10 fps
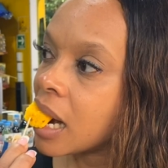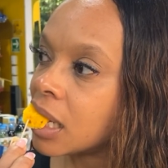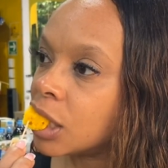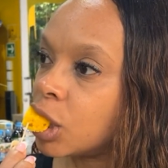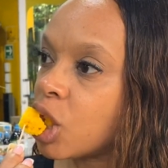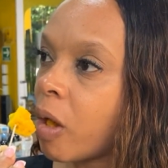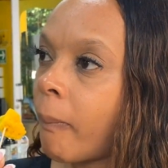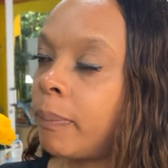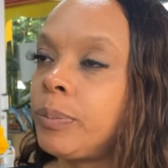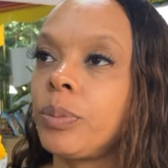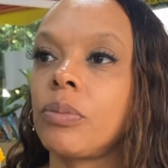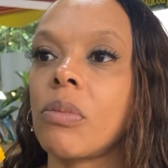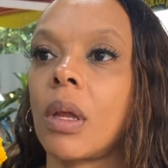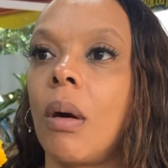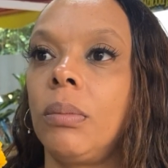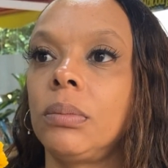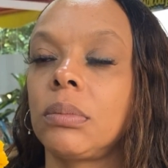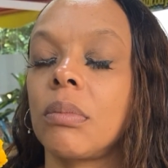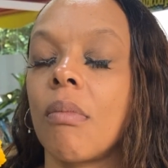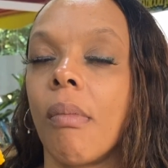a little bit. We still had a
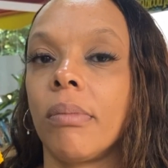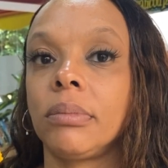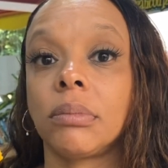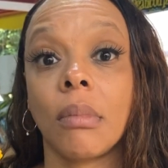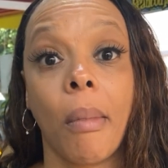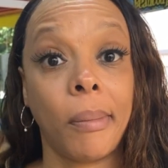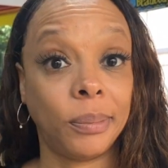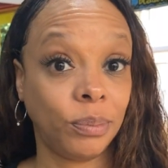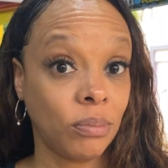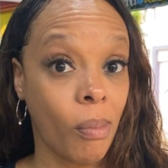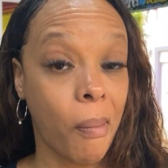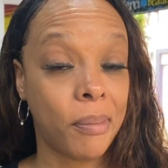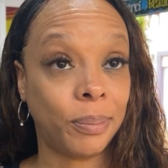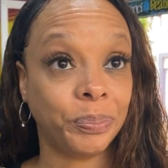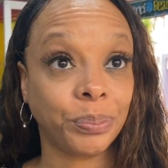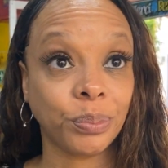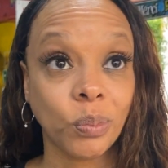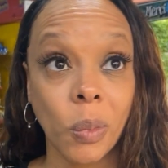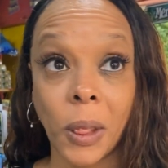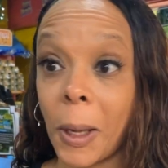good time, we still seen some things,
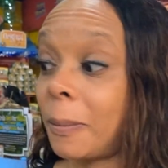had a little